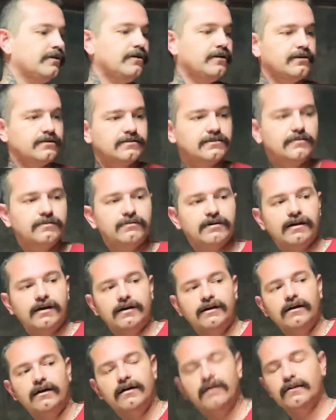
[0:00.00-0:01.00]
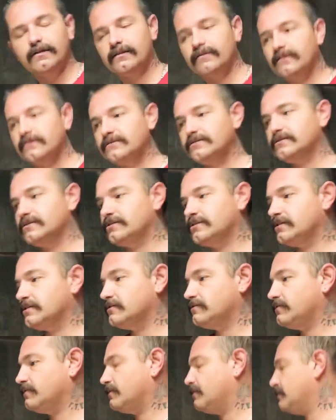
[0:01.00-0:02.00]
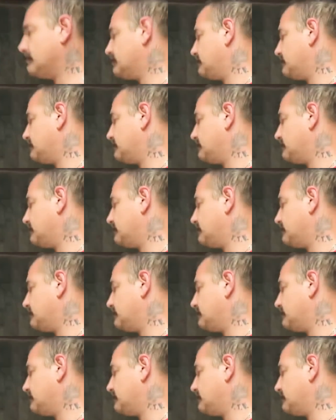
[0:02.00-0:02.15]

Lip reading: See what I got. And this is just for this